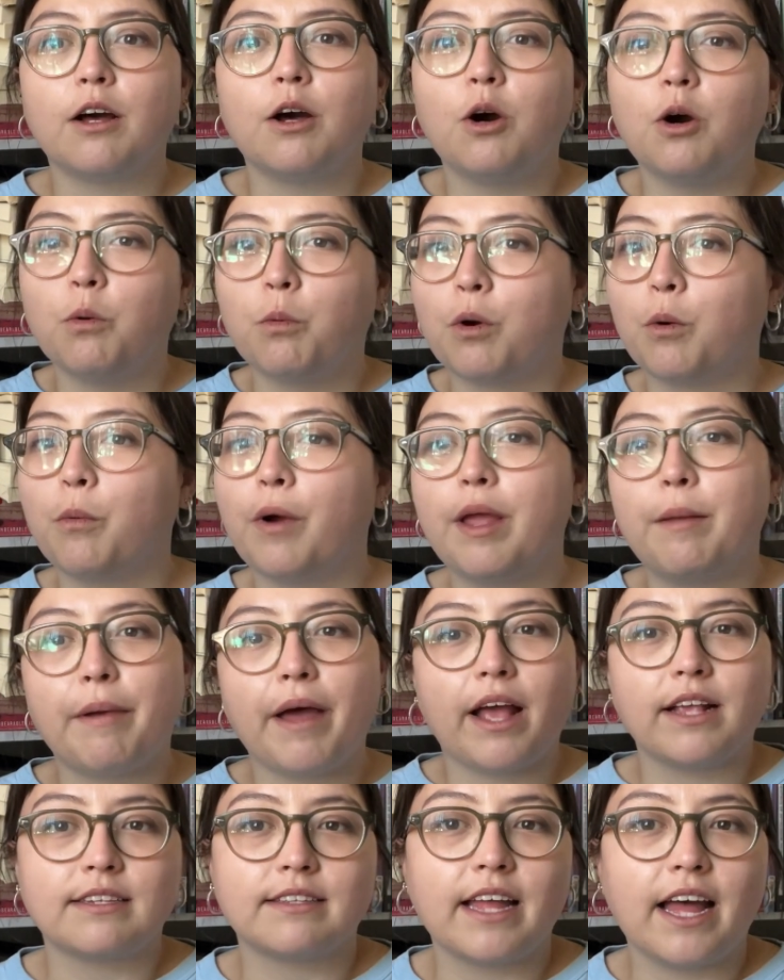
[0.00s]
oh, we're way
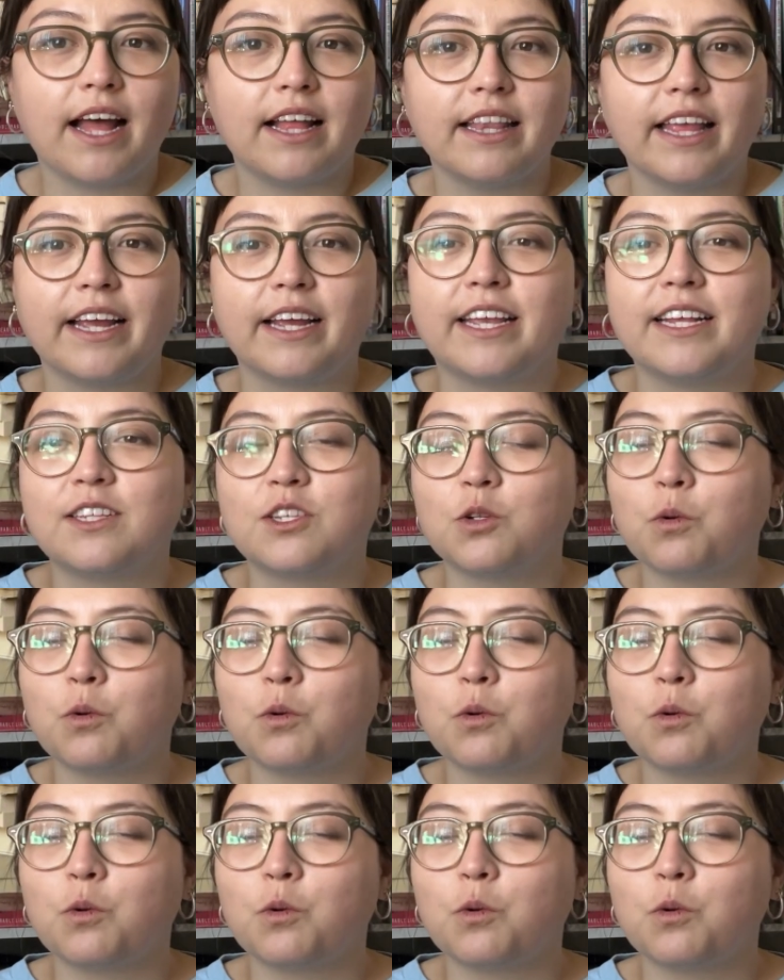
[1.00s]
past that, like it's